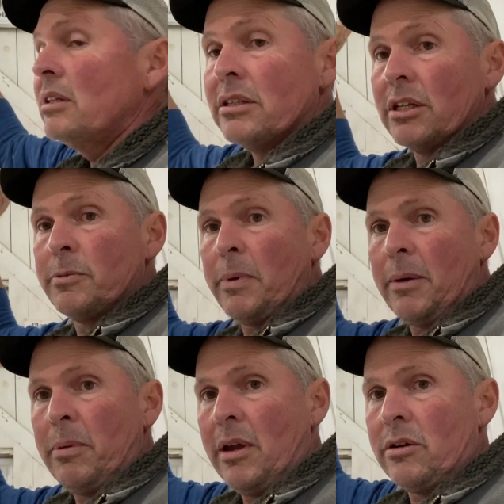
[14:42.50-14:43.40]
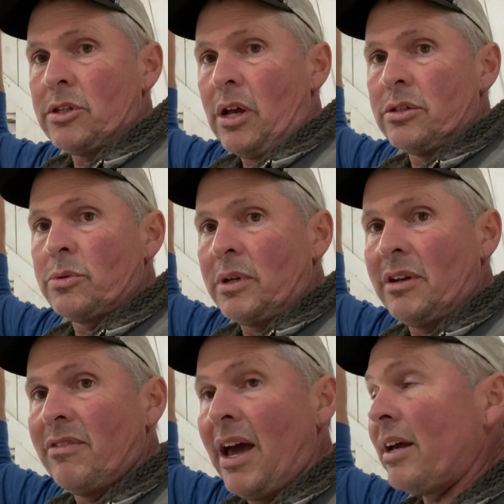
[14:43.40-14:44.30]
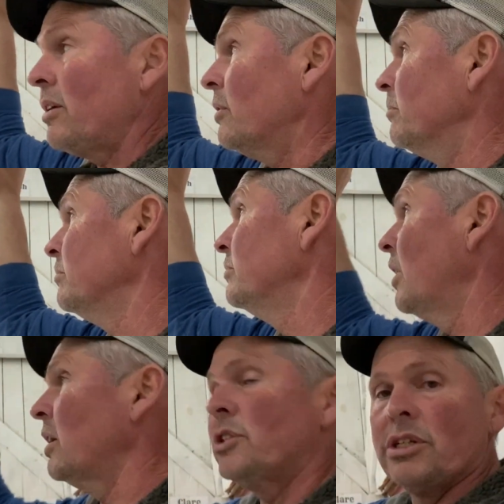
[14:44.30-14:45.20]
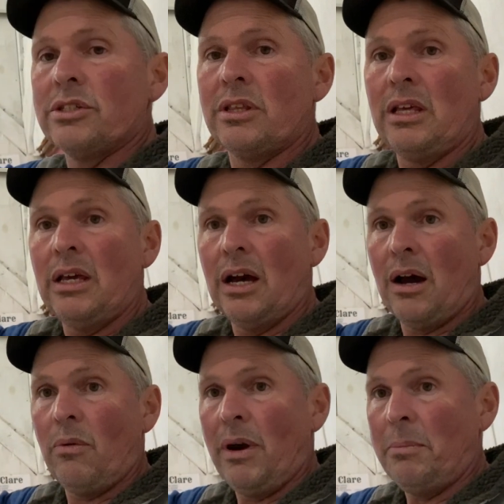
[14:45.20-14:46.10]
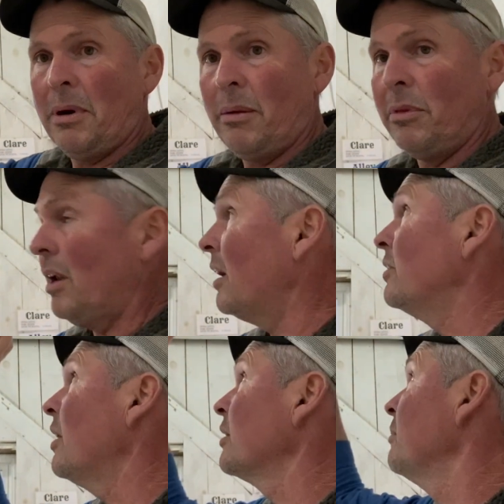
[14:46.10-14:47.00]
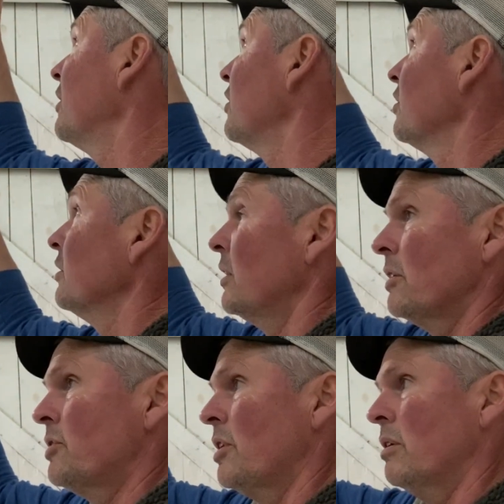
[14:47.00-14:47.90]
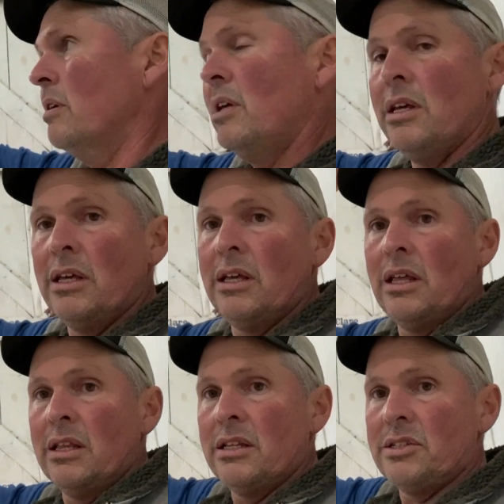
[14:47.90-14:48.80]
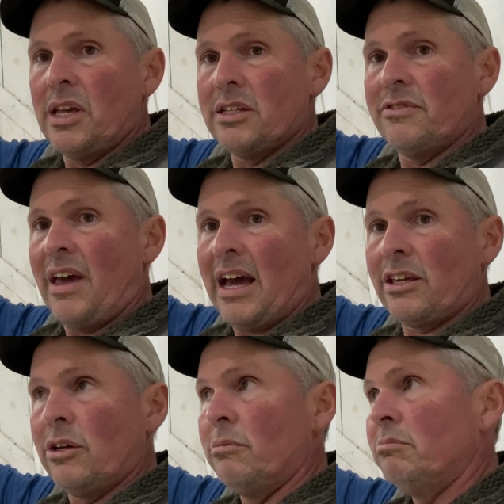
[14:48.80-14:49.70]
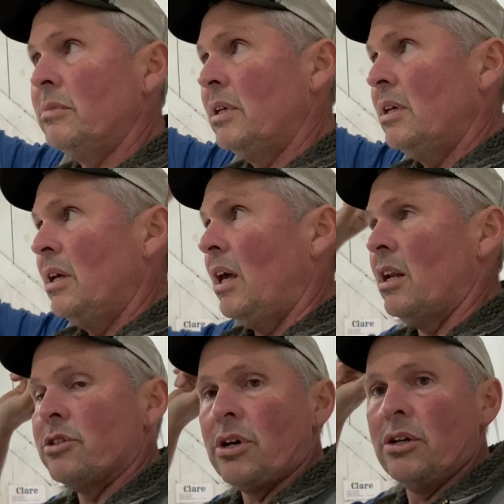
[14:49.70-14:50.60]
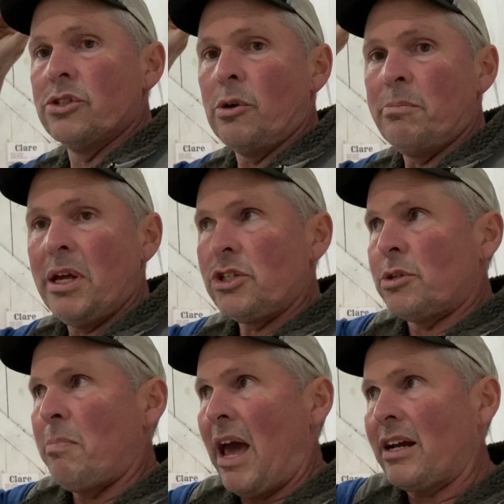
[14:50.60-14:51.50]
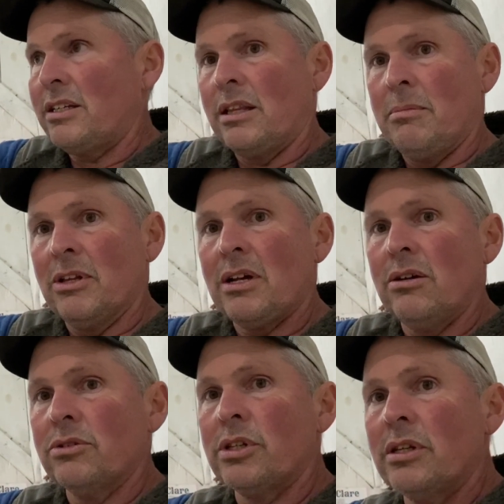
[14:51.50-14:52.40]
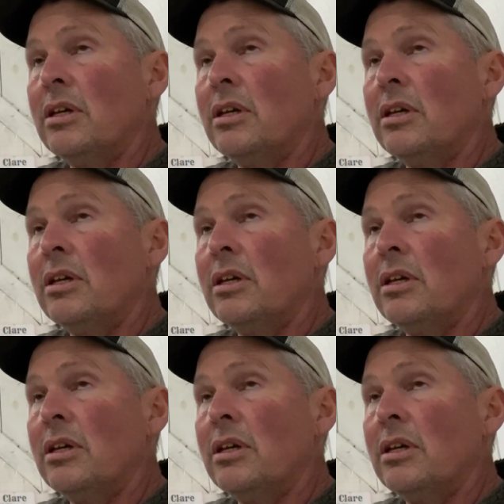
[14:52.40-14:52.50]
this pipe here is also under vacuum, not just the white pipe that I talked about earlier. So this has vacuum, and it's also pitched back to the milk house.